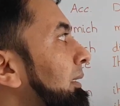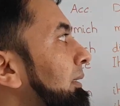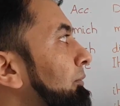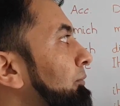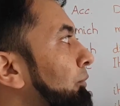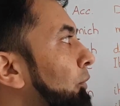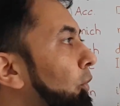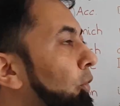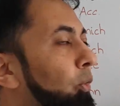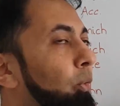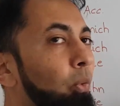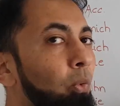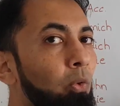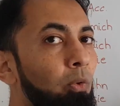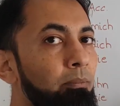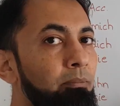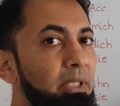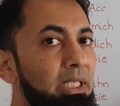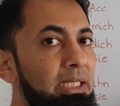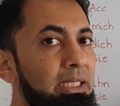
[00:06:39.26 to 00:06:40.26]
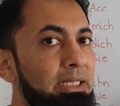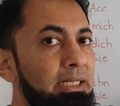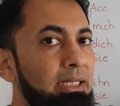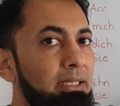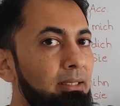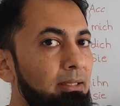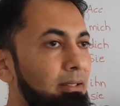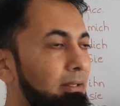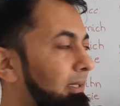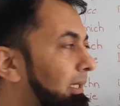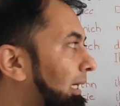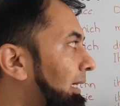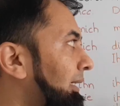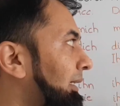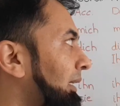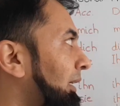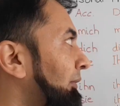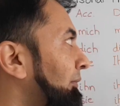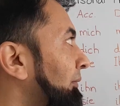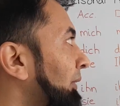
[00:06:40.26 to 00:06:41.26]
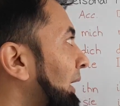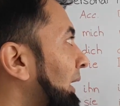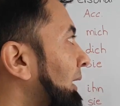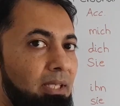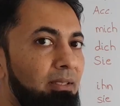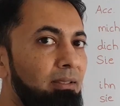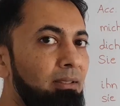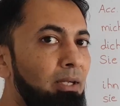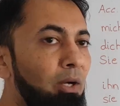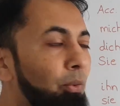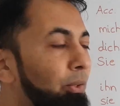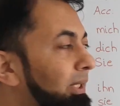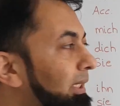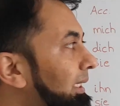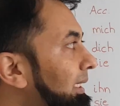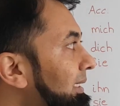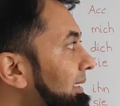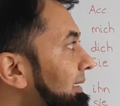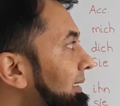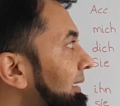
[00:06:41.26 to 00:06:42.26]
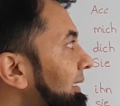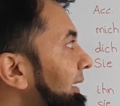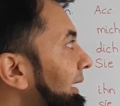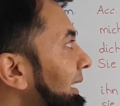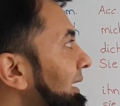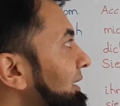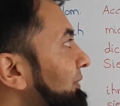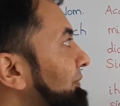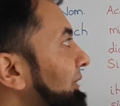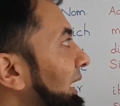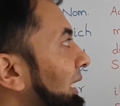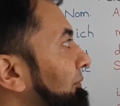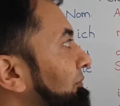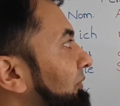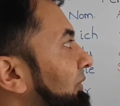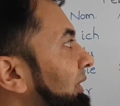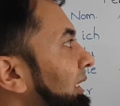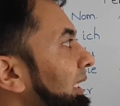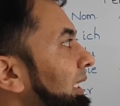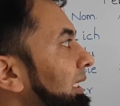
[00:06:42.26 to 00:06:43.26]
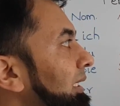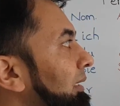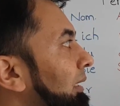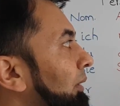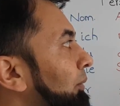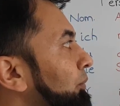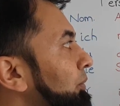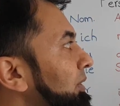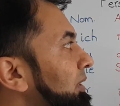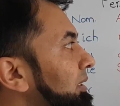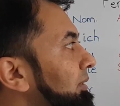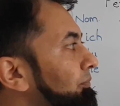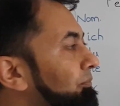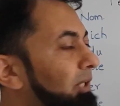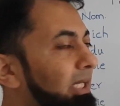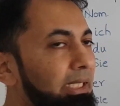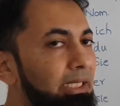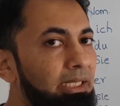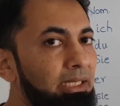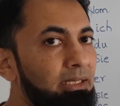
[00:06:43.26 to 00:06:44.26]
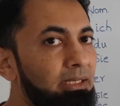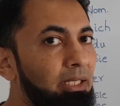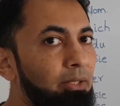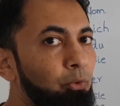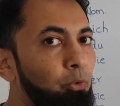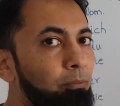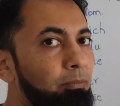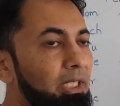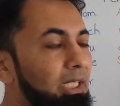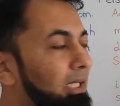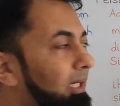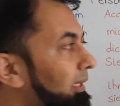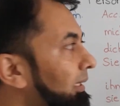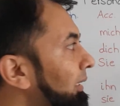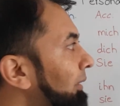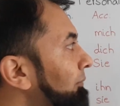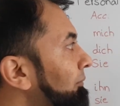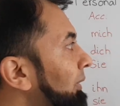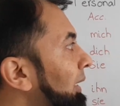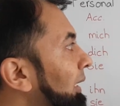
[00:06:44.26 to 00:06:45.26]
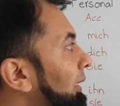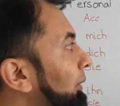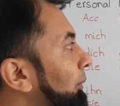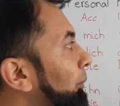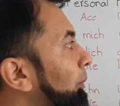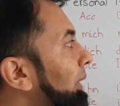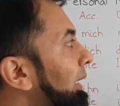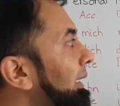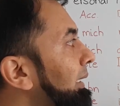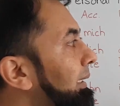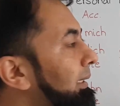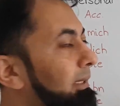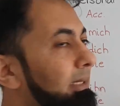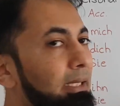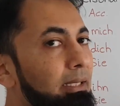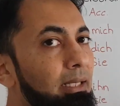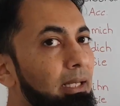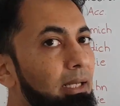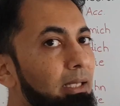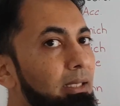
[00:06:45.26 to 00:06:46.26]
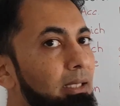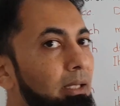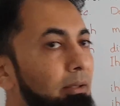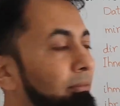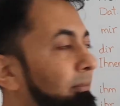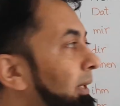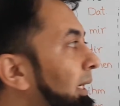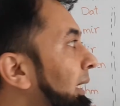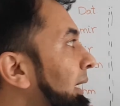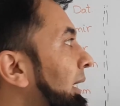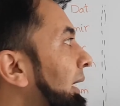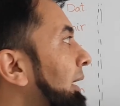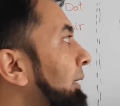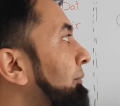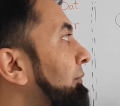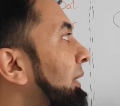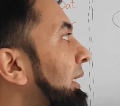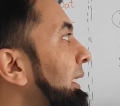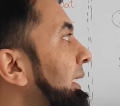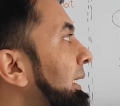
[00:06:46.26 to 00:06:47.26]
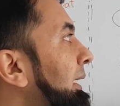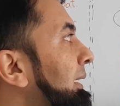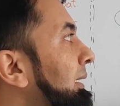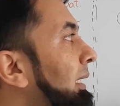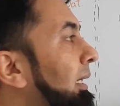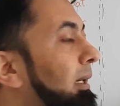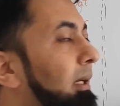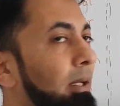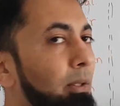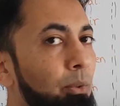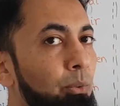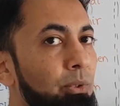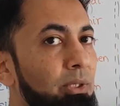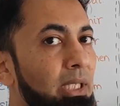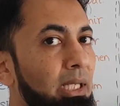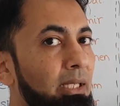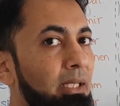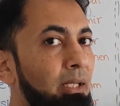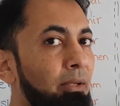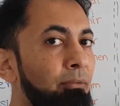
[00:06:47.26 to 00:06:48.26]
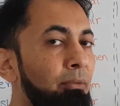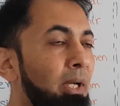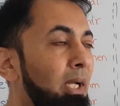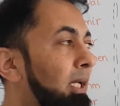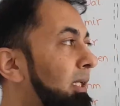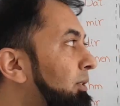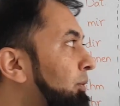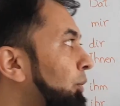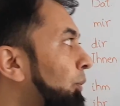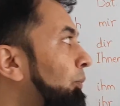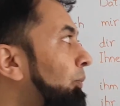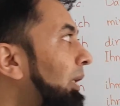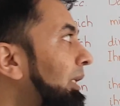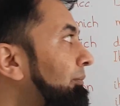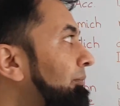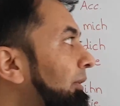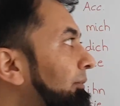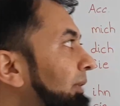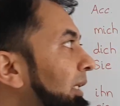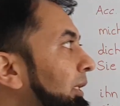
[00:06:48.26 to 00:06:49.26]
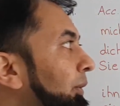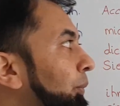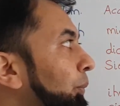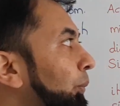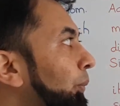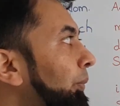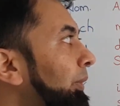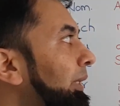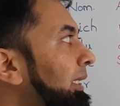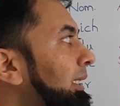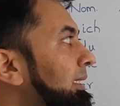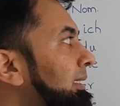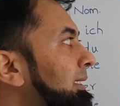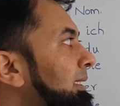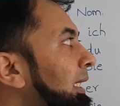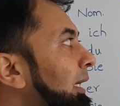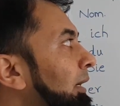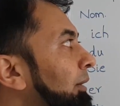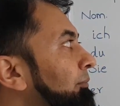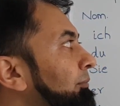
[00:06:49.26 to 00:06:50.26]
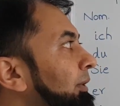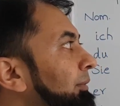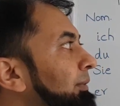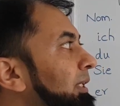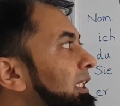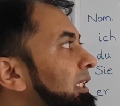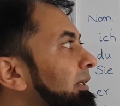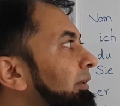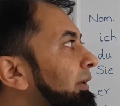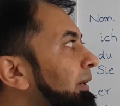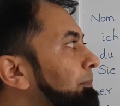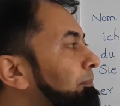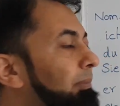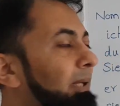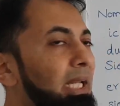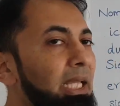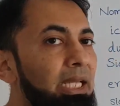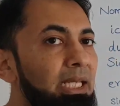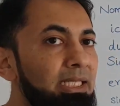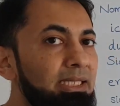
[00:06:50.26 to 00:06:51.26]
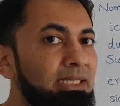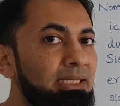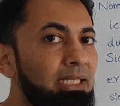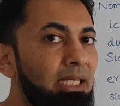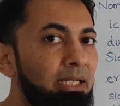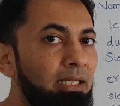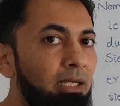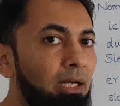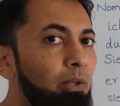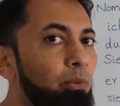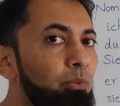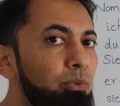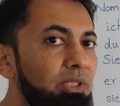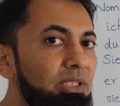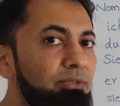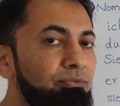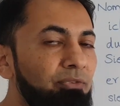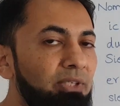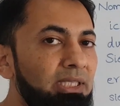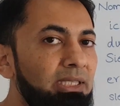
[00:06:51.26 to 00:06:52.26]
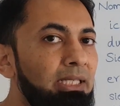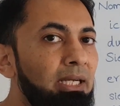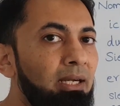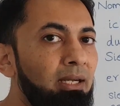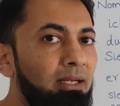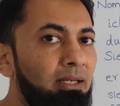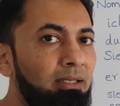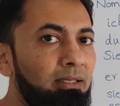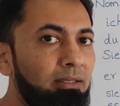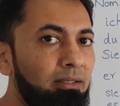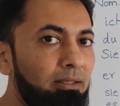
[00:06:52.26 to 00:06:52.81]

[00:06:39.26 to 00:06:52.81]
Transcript: for whom is dative. Now in this sentence we have three nouns, one in the nominative, one in the dative and one in the accusative. So what we will do is we will replace the nouns with the